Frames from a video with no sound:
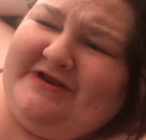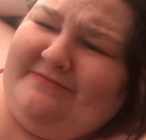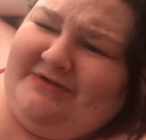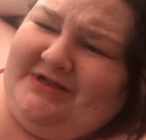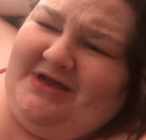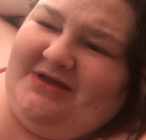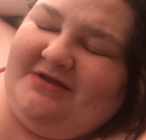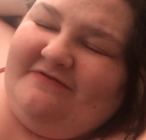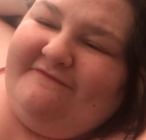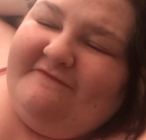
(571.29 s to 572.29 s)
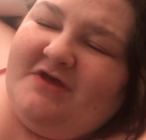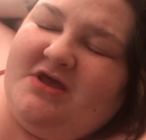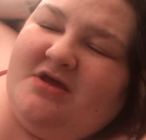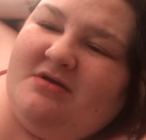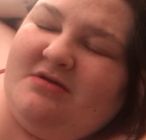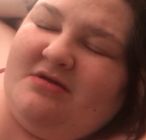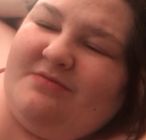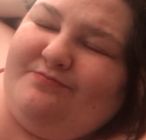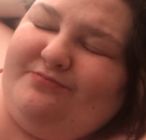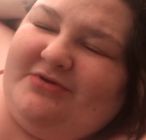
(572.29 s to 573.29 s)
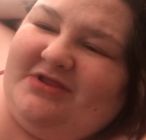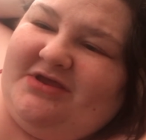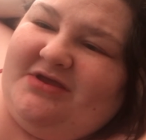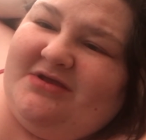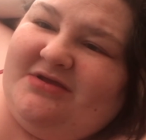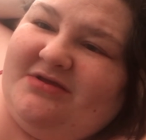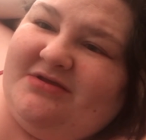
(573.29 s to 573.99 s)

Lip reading: that I'm alive. But, like,